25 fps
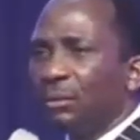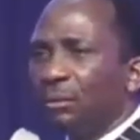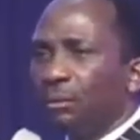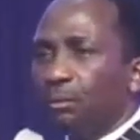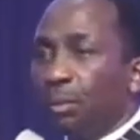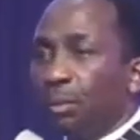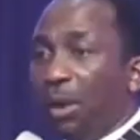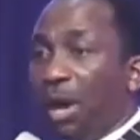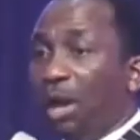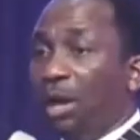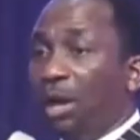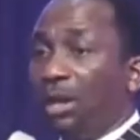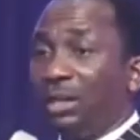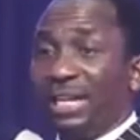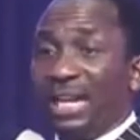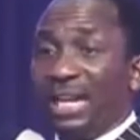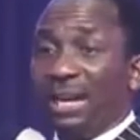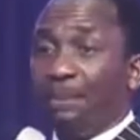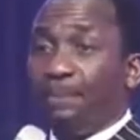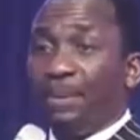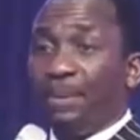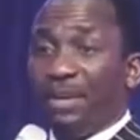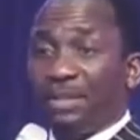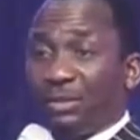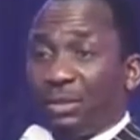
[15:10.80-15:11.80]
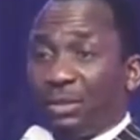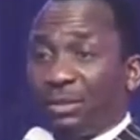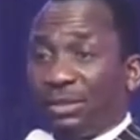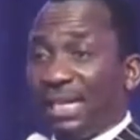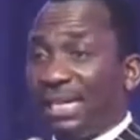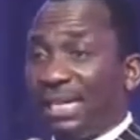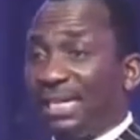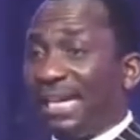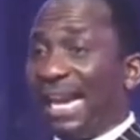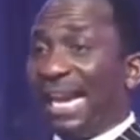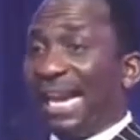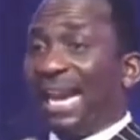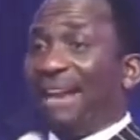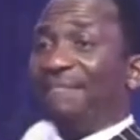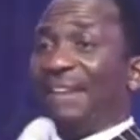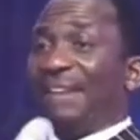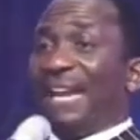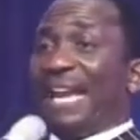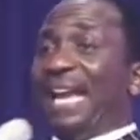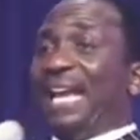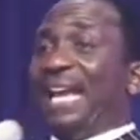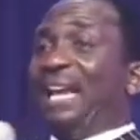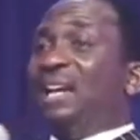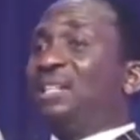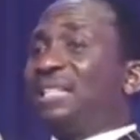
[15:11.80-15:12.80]
Paul the apostle said, I have
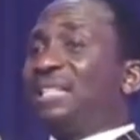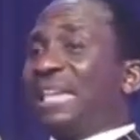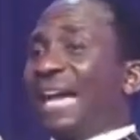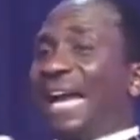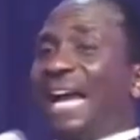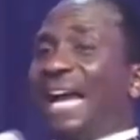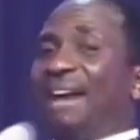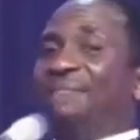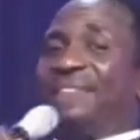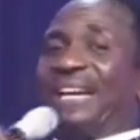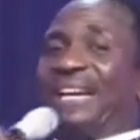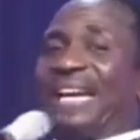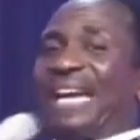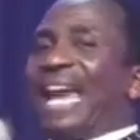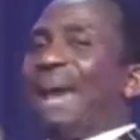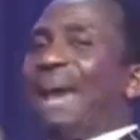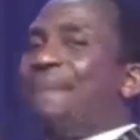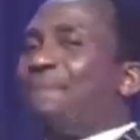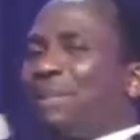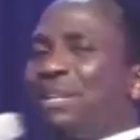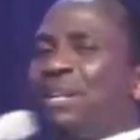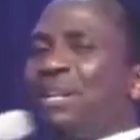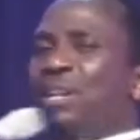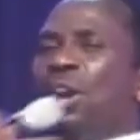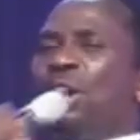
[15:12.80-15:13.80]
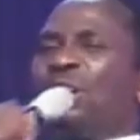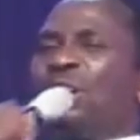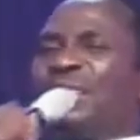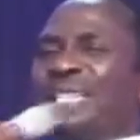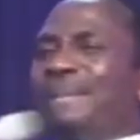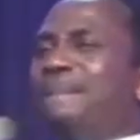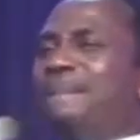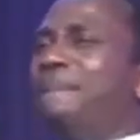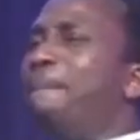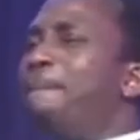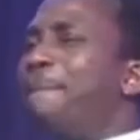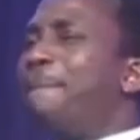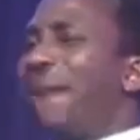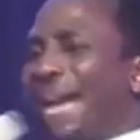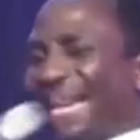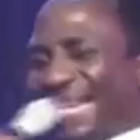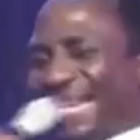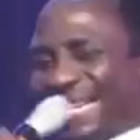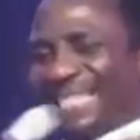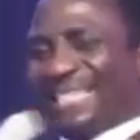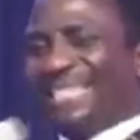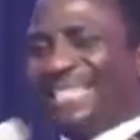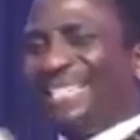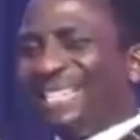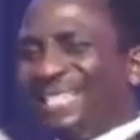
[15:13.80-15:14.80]
held, I have kept nothing
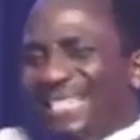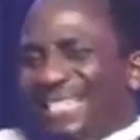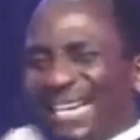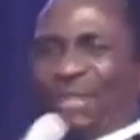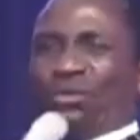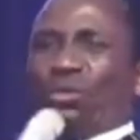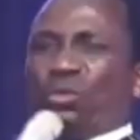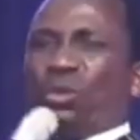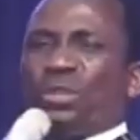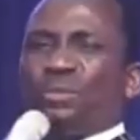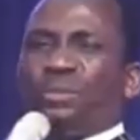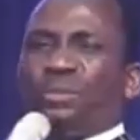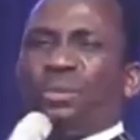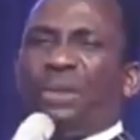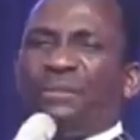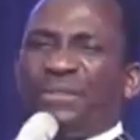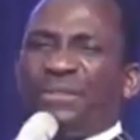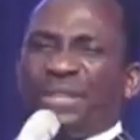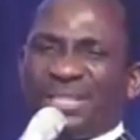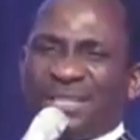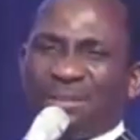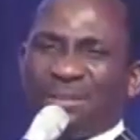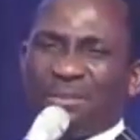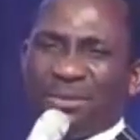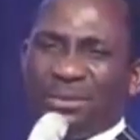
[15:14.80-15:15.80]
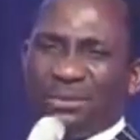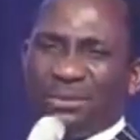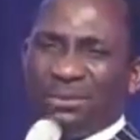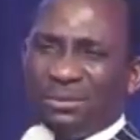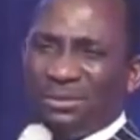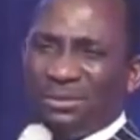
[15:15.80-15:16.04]
back that was profitable.